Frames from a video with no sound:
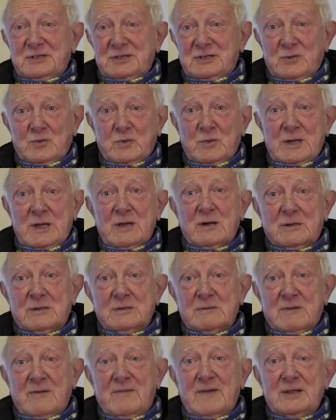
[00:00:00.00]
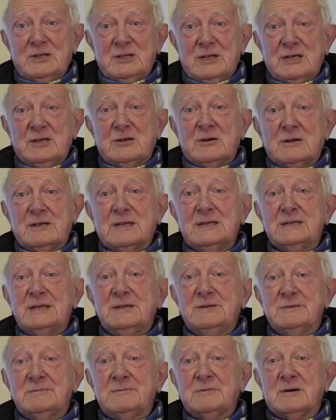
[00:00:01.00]
So we eventually got
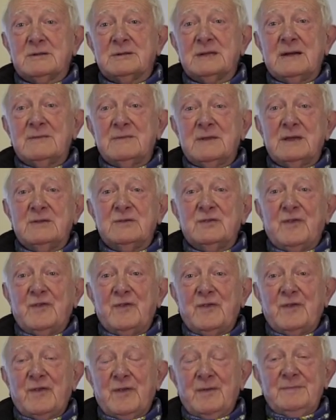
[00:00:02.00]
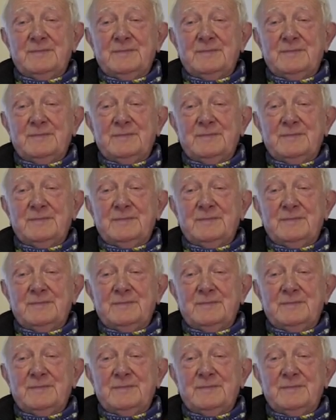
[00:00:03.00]
kitted up, got down the entrance.